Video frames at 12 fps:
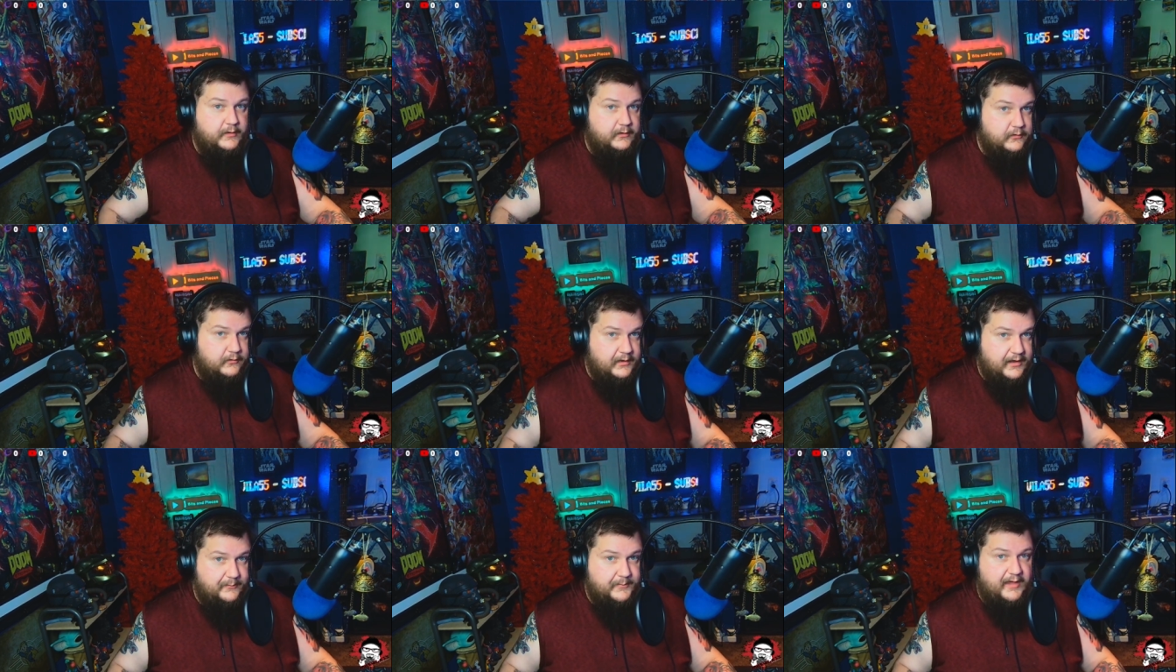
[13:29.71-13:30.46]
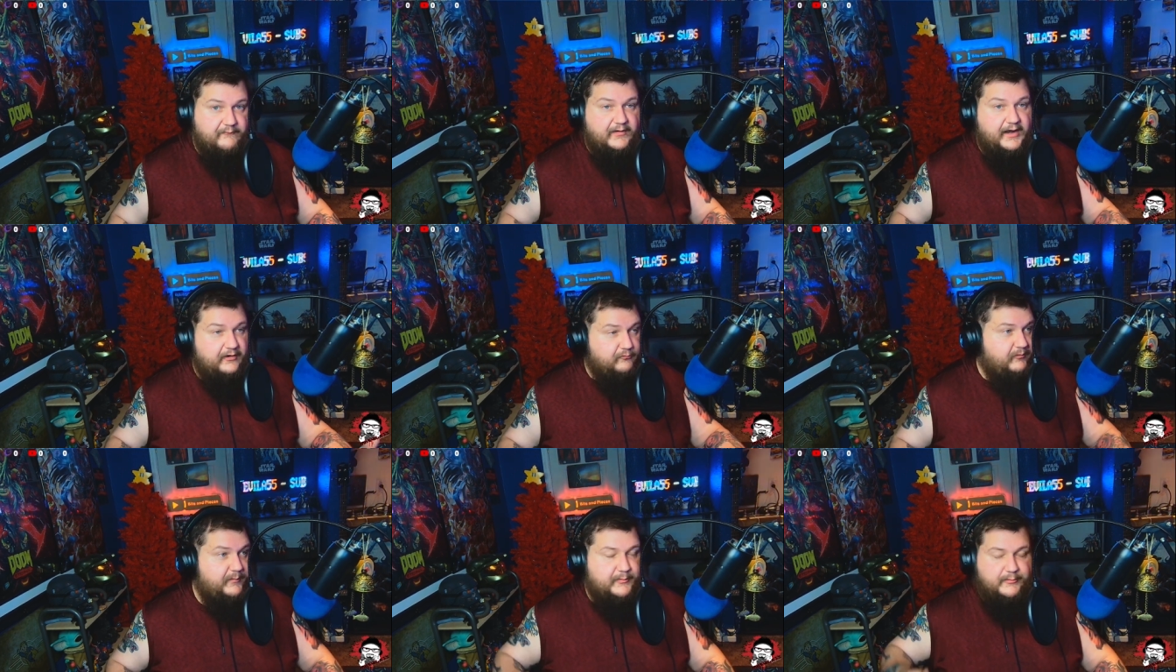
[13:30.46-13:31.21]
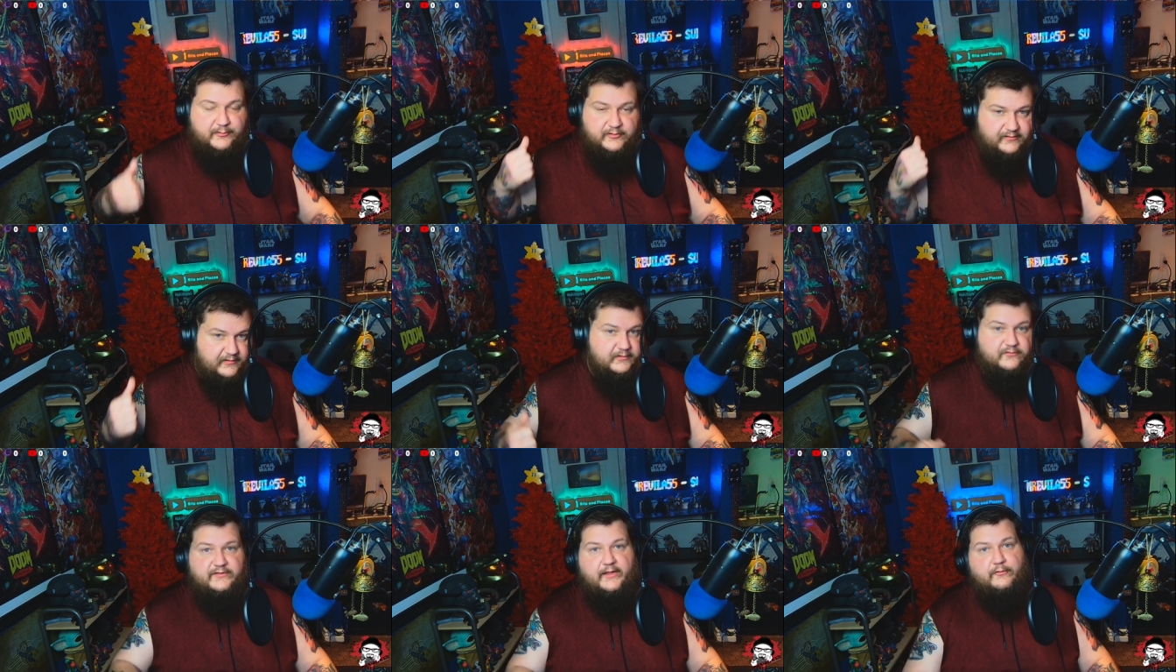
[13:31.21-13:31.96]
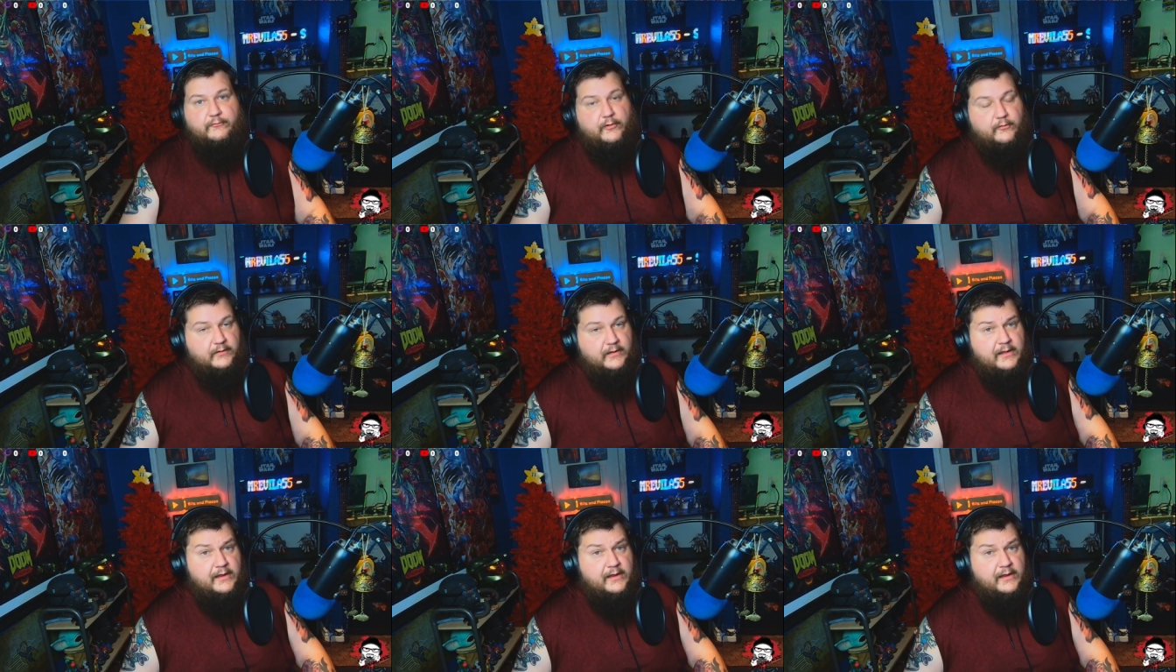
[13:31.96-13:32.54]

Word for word: and good combat that I can remember 10 years down the road.